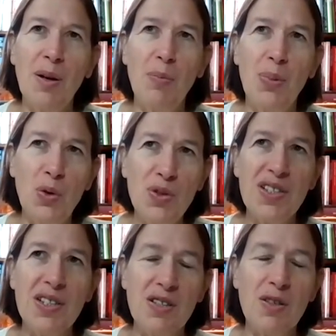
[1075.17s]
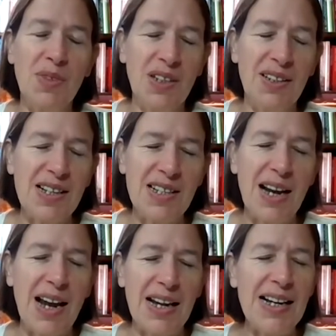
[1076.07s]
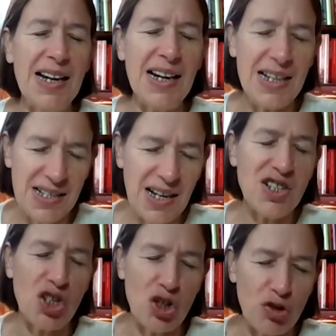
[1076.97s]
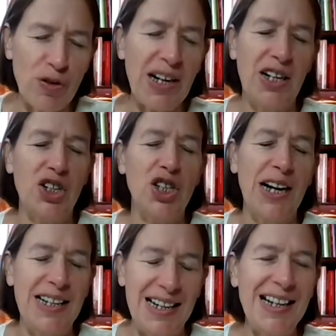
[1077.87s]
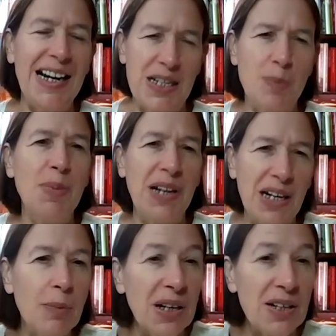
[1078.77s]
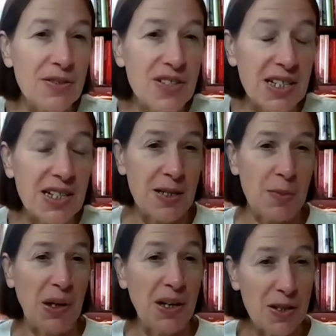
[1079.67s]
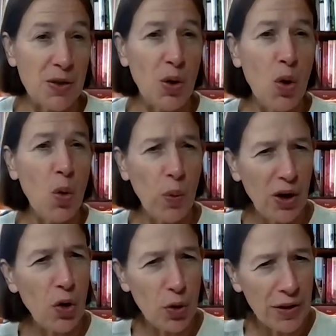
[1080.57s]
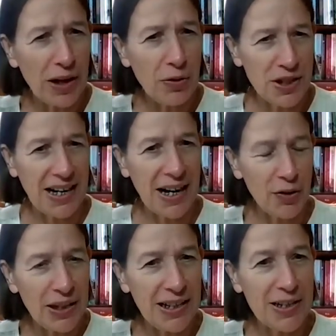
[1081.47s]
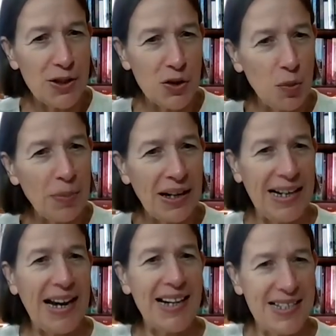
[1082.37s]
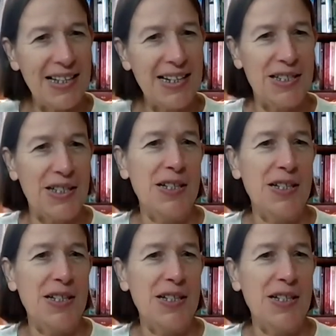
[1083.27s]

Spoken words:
process something that is as strange and inexplicable as this? Because we go around carrying so many anxieties